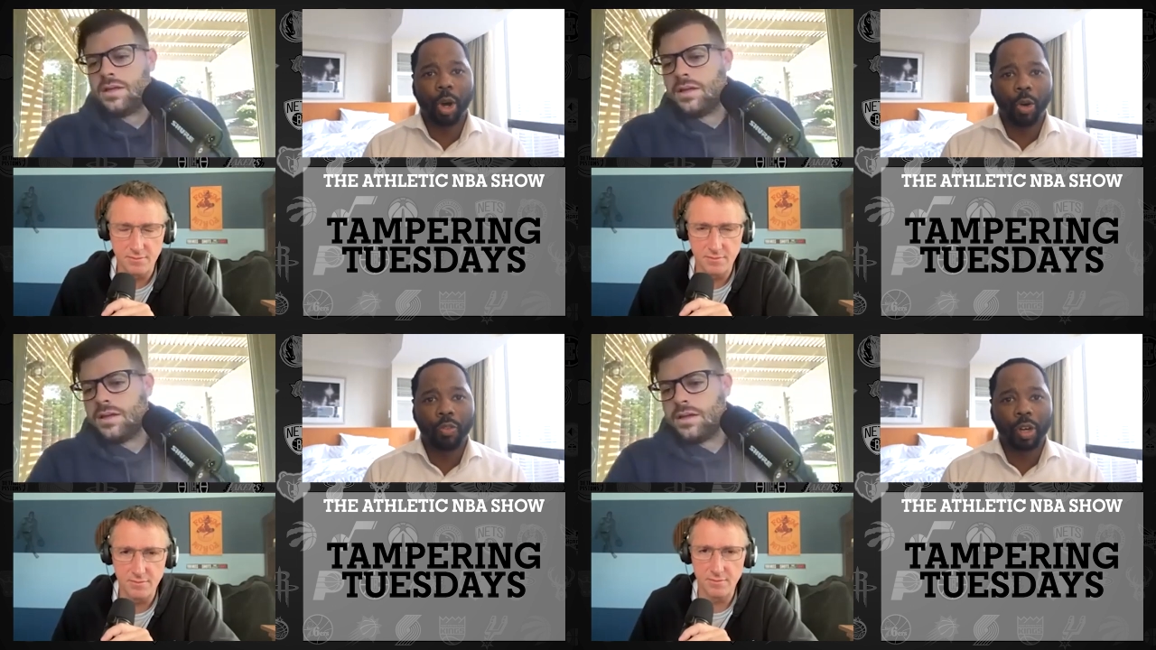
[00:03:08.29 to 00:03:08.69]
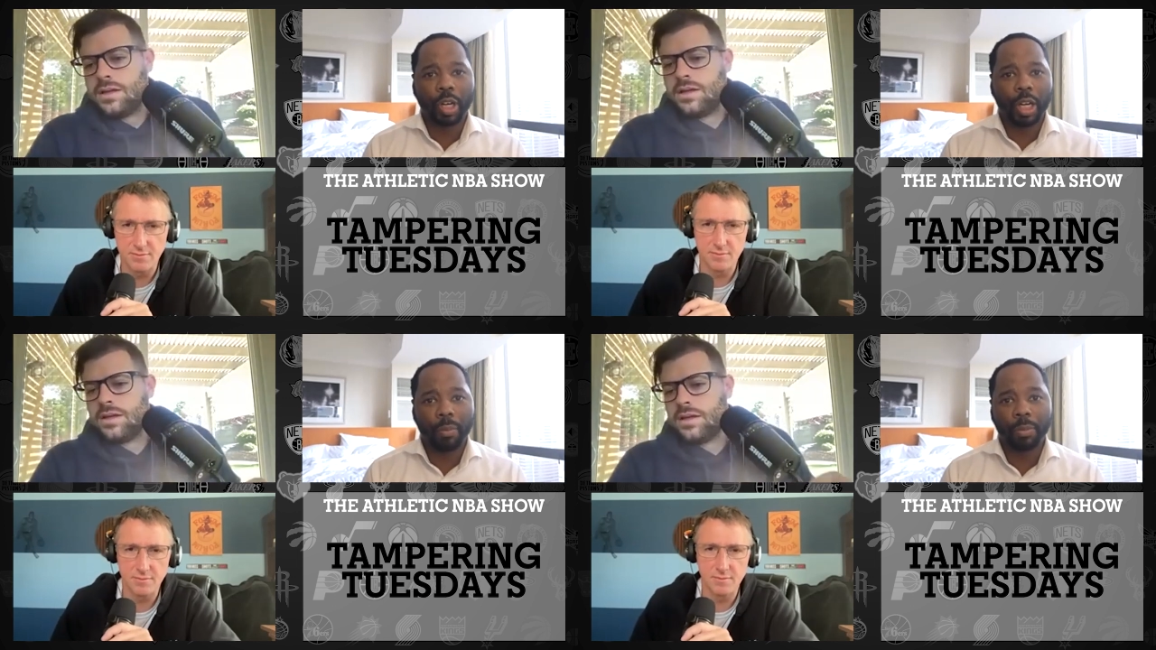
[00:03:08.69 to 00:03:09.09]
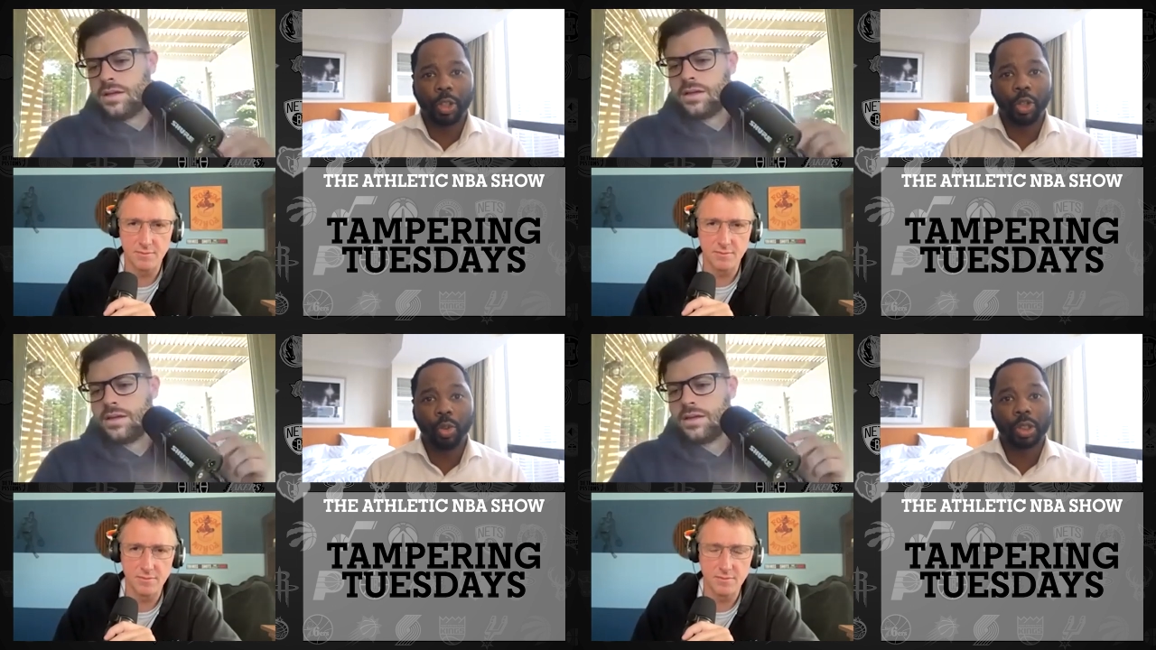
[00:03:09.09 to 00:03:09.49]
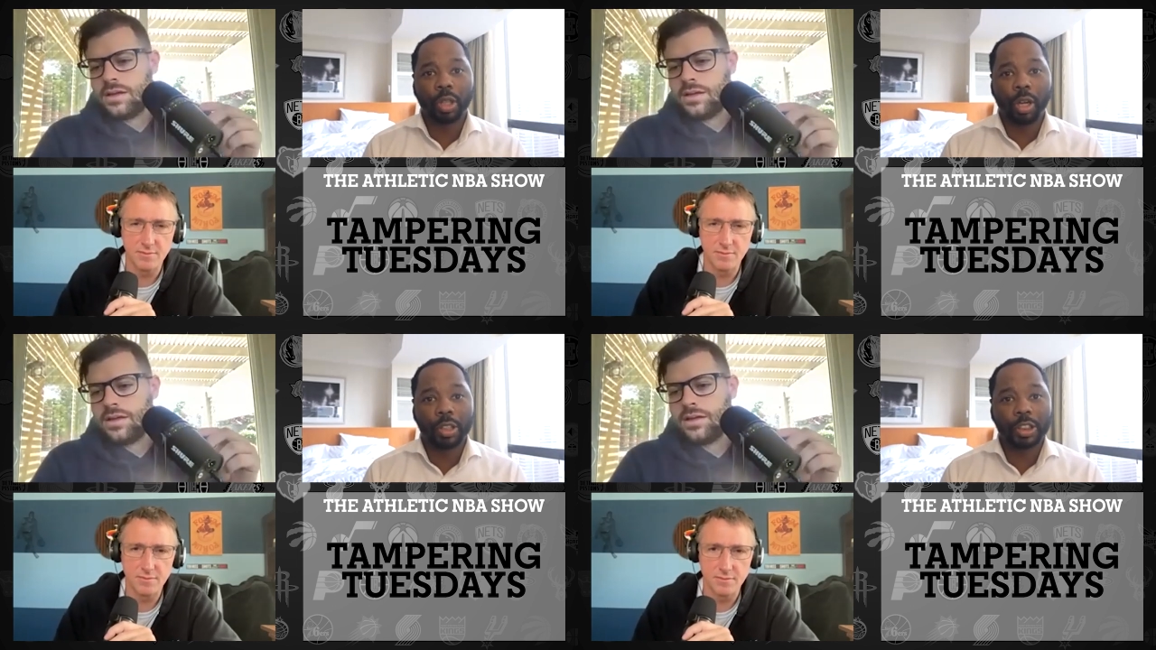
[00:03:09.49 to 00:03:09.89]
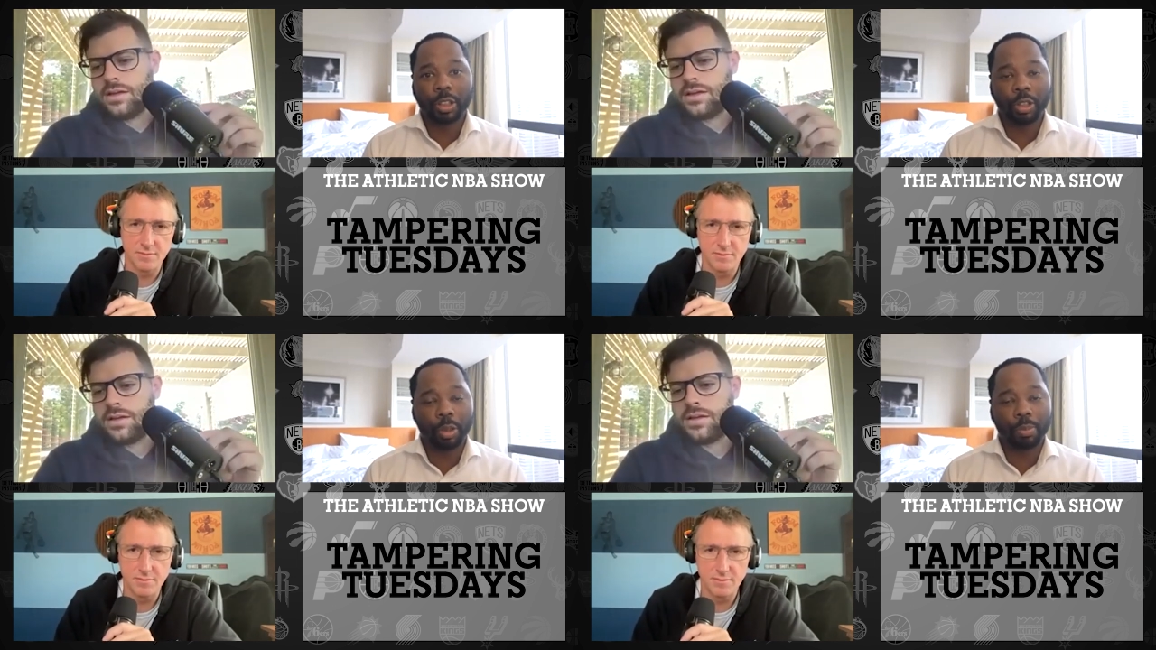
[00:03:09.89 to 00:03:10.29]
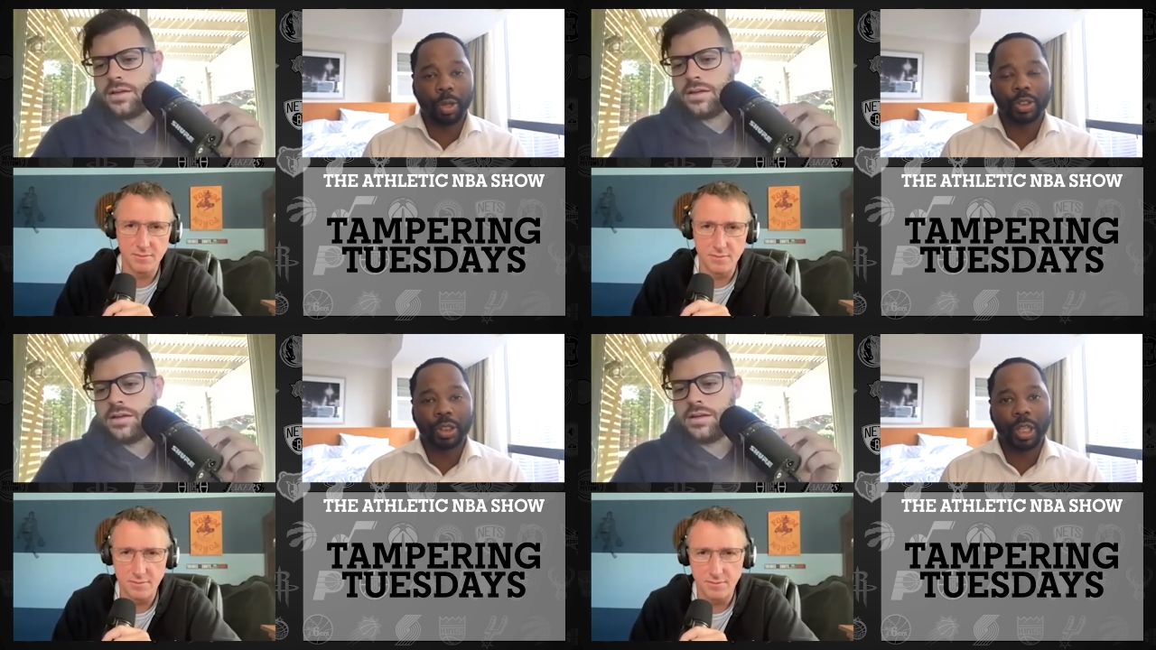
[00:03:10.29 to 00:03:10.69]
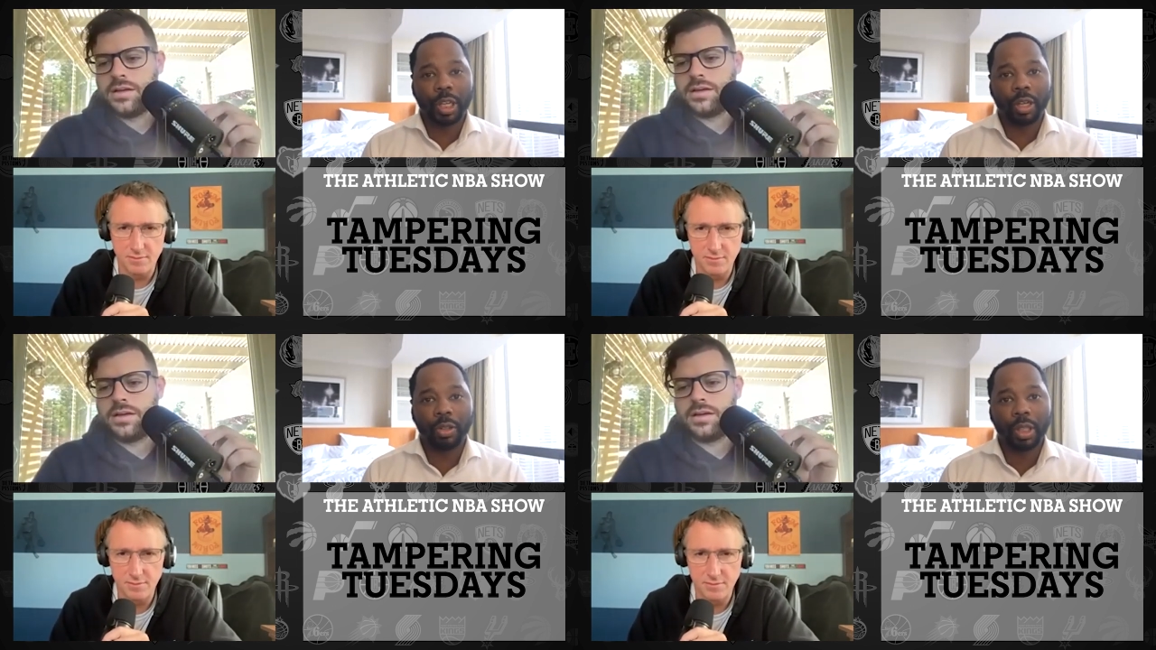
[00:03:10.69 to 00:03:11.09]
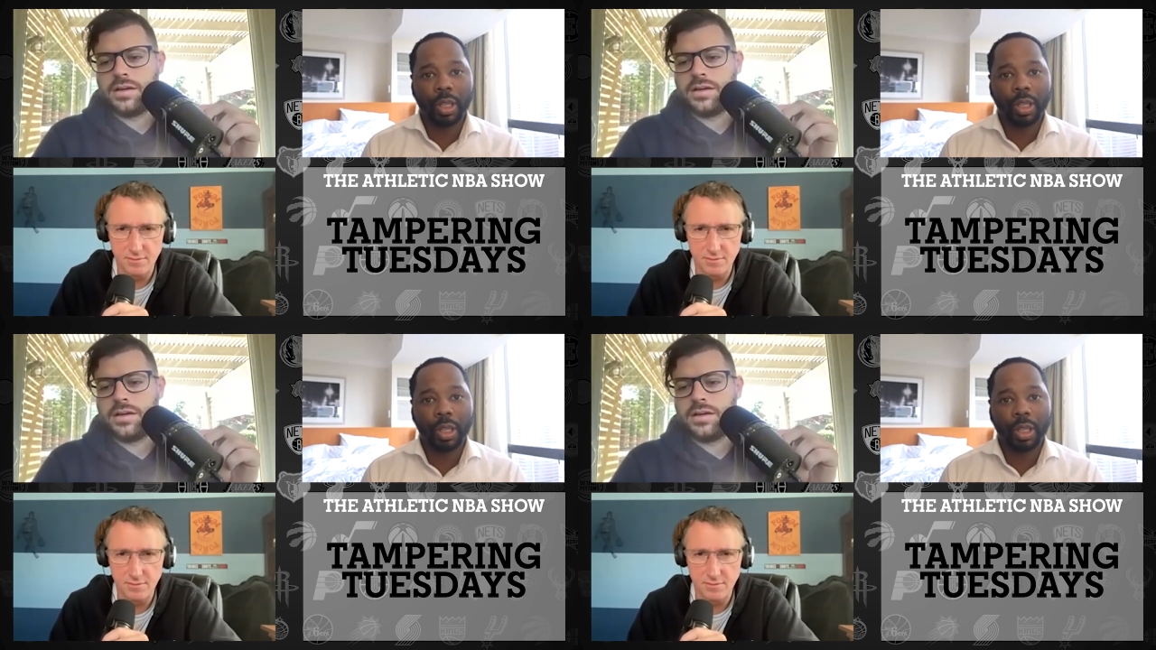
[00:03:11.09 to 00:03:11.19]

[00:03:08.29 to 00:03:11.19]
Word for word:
Speaker 1: overcome huge losses on your personnel